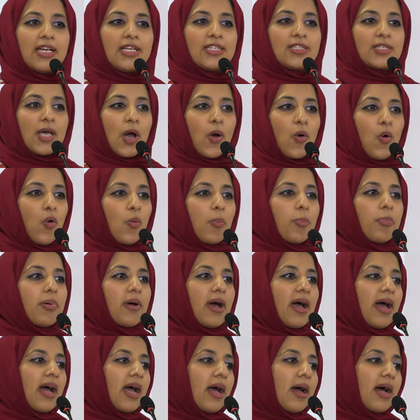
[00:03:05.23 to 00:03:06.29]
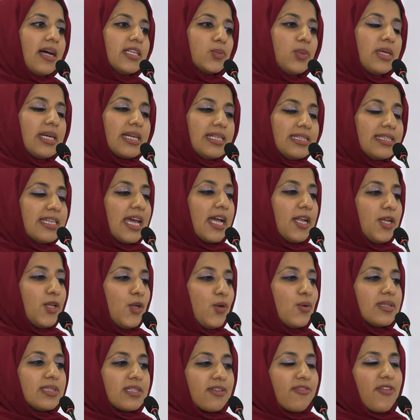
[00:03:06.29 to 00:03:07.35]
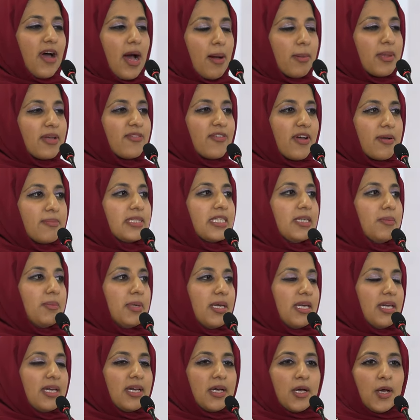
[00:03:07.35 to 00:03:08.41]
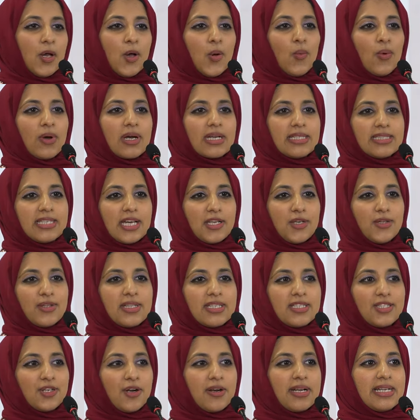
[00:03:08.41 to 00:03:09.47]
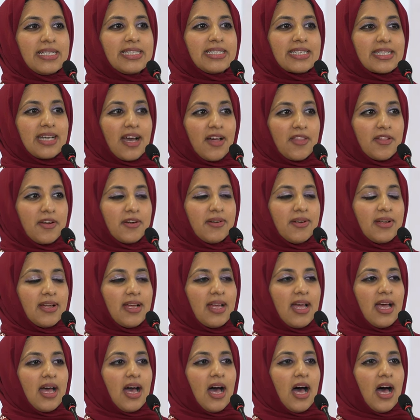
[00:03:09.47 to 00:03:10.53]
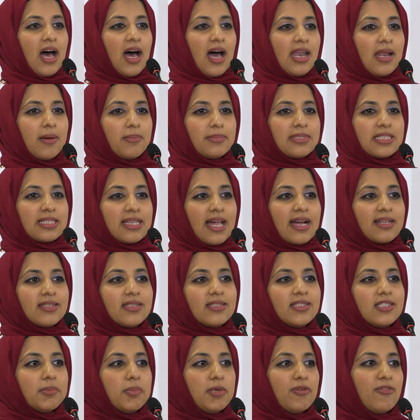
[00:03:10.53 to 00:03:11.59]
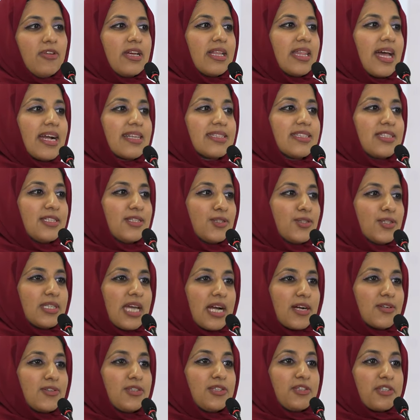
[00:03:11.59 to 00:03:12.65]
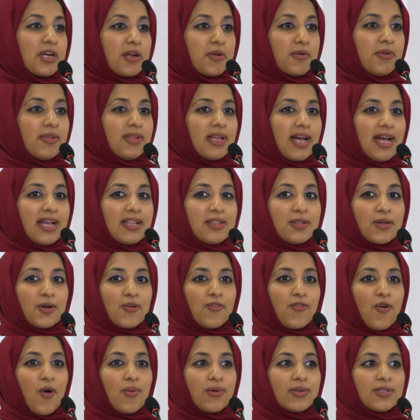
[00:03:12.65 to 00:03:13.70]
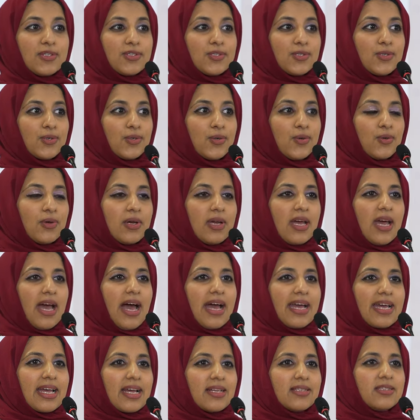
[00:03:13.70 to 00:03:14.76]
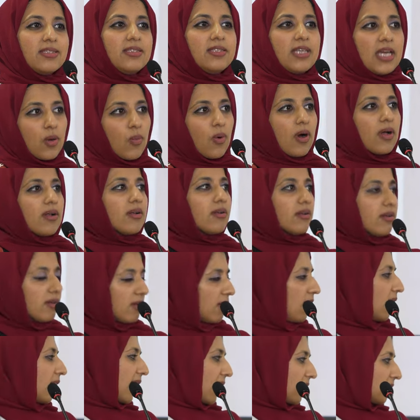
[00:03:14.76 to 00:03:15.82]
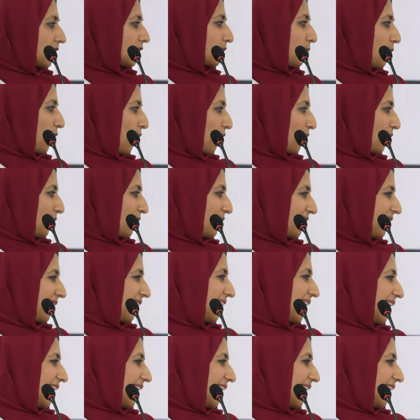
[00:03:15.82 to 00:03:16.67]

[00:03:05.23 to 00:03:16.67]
So I hope as we continue, as the family of MCB, we'll continue this journey together. And I'm delighted to be re-elected as your Secretary General and look forward to, I guess, day one again tomorrow.